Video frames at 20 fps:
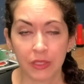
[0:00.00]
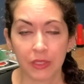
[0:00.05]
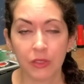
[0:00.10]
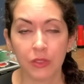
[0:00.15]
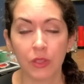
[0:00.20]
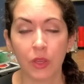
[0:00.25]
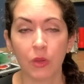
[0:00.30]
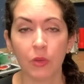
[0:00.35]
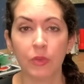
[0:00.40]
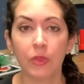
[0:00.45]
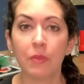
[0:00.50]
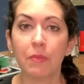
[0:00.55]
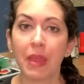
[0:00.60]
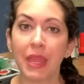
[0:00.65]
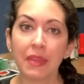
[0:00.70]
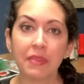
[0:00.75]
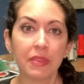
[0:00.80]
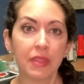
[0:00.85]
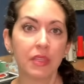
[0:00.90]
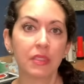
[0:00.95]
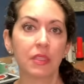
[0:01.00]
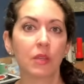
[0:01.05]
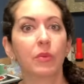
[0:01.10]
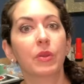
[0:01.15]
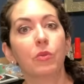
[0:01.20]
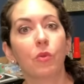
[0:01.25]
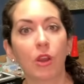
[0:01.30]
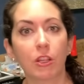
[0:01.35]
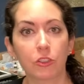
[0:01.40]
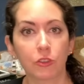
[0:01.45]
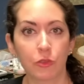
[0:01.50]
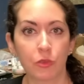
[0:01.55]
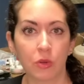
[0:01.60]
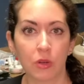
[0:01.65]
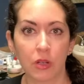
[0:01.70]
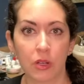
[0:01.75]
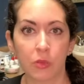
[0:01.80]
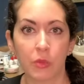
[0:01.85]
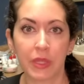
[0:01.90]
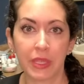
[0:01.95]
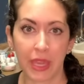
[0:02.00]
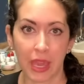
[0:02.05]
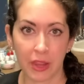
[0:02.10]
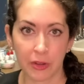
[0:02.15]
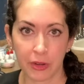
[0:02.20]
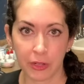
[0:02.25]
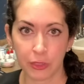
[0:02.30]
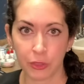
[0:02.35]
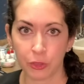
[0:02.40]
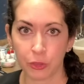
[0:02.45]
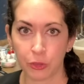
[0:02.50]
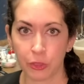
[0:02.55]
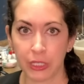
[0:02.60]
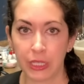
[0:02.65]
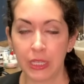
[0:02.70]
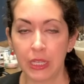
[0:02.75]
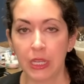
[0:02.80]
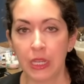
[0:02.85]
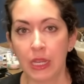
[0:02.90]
So the main things that we watch for with cataract surgery,